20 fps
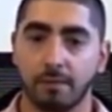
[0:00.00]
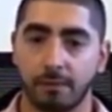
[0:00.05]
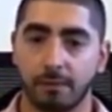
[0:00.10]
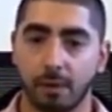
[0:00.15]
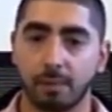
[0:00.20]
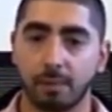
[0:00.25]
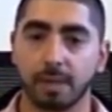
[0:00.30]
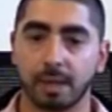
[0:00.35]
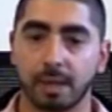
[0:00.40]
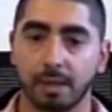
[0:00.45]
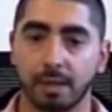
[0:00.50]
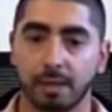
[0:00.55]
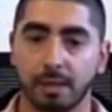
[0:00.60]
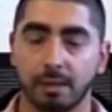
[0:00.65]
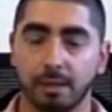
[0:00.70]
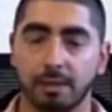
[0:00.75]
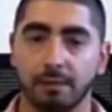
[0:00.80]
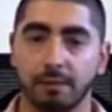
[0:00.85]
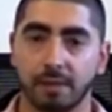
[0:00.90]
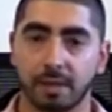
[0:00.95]
from their
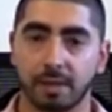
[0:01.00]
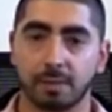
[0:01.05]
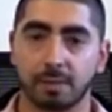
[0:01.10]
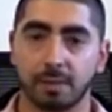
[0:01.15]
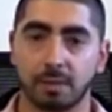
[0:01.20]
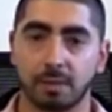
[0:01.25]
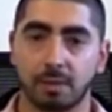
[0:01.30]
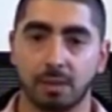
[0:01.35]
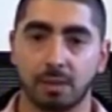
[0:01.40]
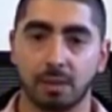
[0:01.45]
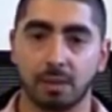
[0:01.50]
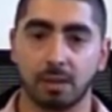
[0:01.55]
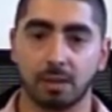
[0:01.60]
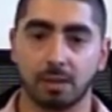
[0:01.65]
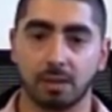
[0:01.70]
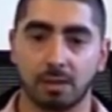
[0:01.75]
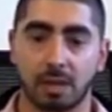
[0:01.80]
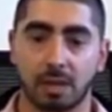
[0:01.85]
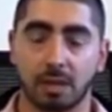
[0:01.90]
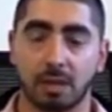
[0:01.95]
investments in
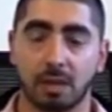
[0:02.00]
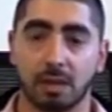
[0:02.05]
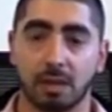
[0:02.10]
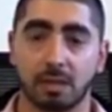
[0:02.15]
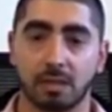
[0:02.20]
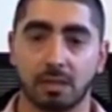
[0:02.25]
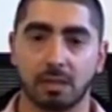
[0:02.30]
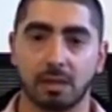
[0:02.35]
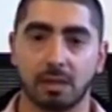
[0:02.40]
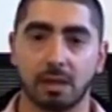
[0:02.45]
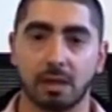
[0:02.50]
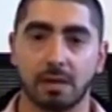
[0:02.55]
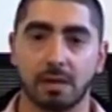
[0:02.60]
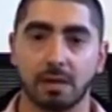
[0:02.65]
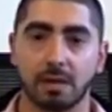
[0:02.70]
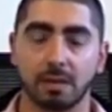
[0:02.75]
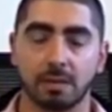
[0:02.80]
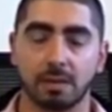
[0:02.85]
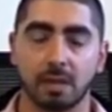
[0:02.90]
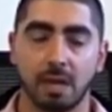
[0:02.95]
these satellite city
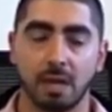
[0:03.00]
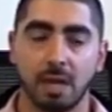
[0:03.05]
areas.